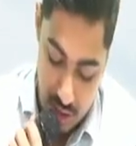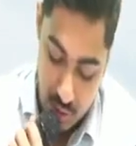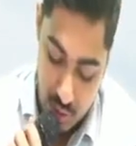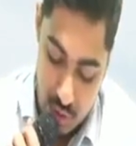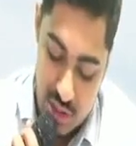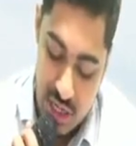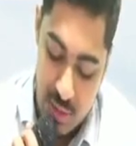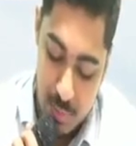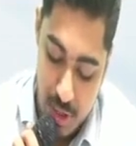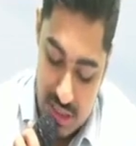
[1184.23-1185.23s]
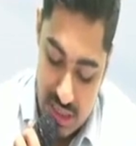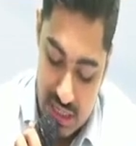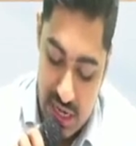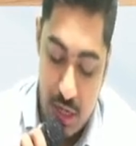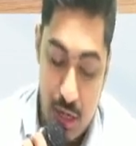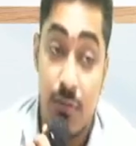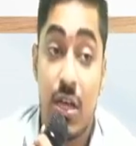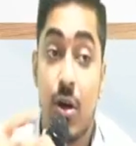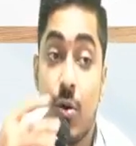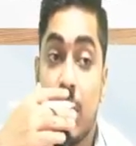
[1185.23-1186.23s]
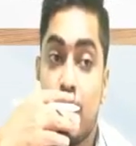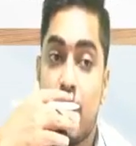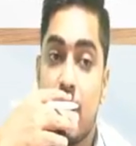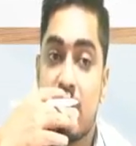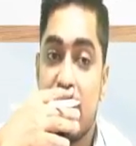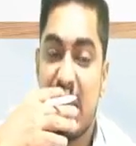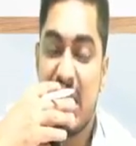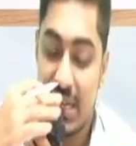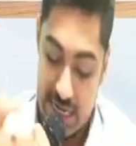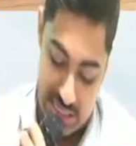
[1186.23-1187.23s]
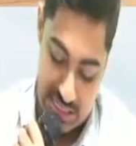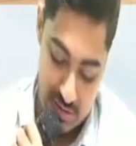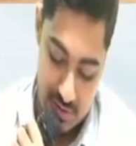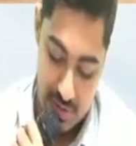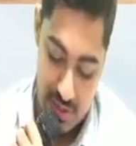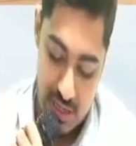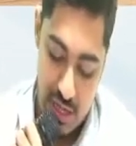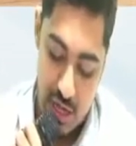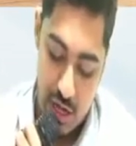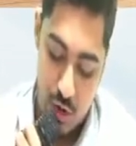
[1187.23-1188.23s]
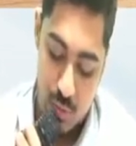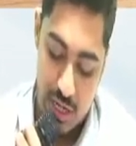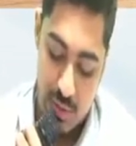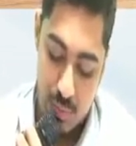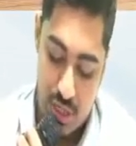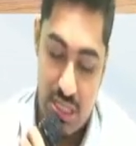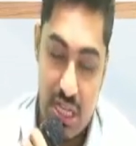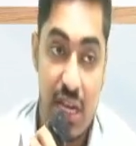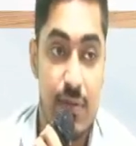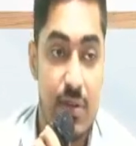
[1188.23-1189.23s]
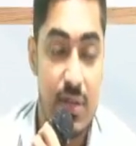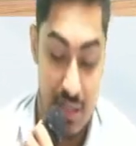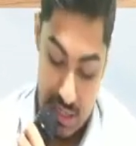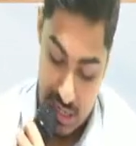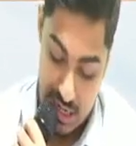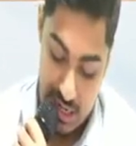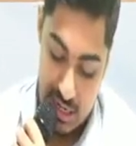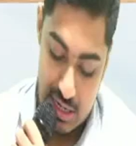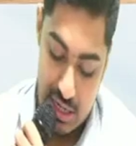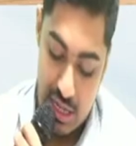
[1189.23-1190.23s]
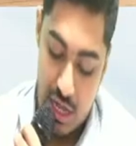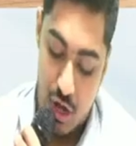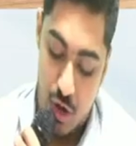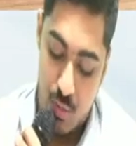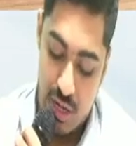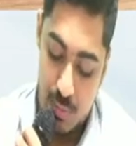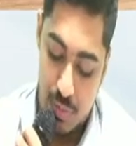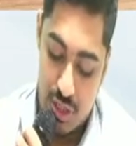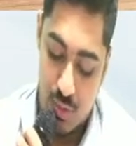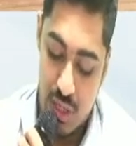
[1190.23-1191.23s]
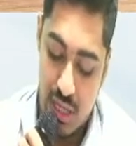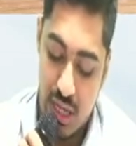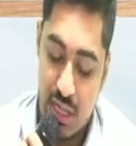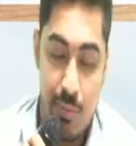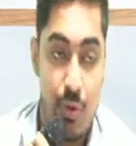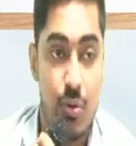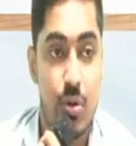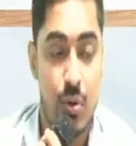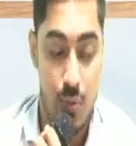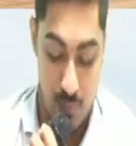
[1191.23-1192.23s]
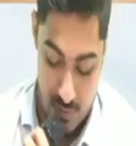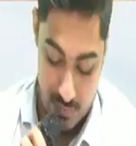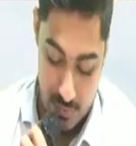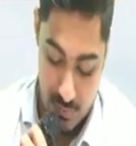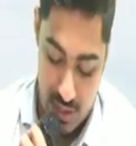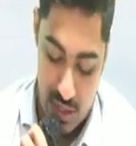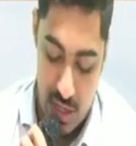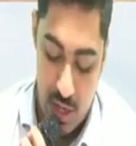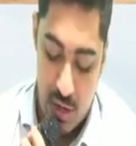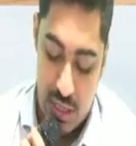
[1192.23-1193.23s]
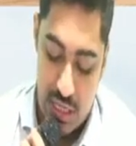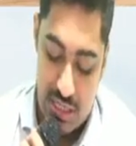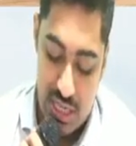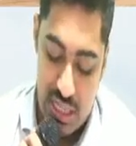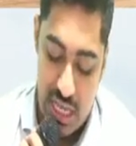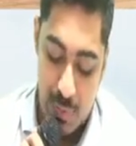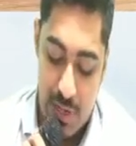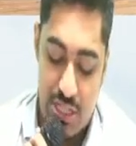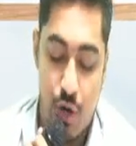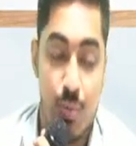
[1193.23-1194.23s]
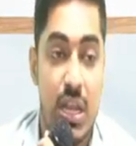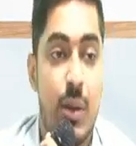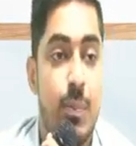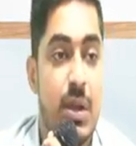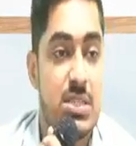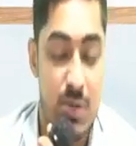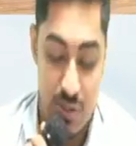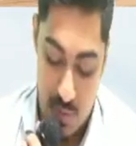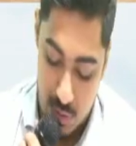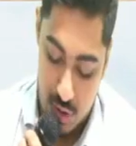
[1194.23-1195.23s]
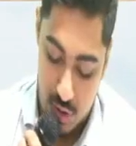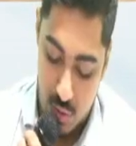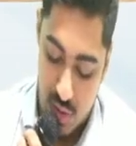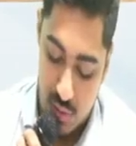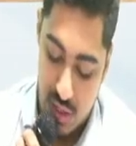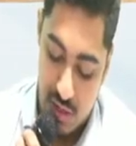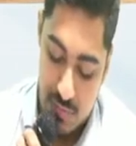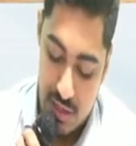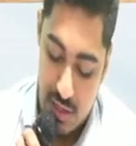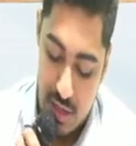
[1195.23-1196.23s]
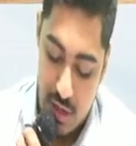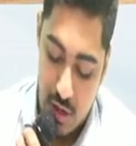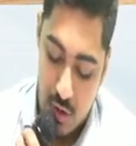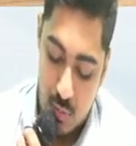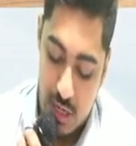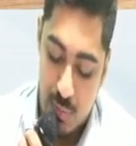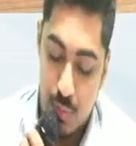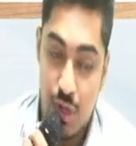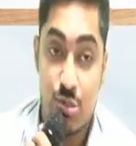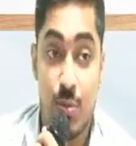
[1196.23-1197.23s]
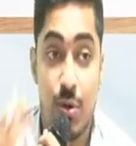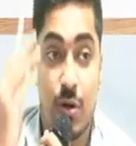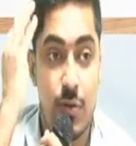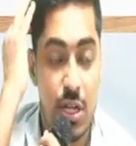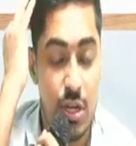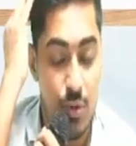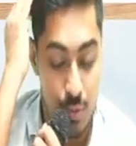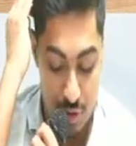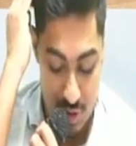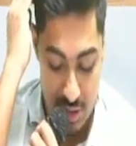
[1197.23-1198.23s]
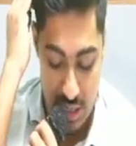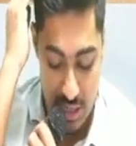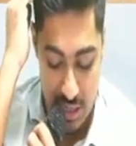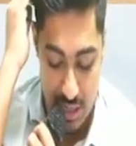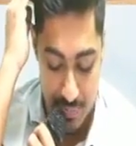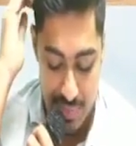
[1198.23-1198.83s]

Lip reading: Closing employees. At the end of the year, how many employees are there? 975. How many employees are left? 100. How many employees we kicked them out? 150. Yes, in their place, how many replacements we brought? 125. How many employees we brought for the new post? 100.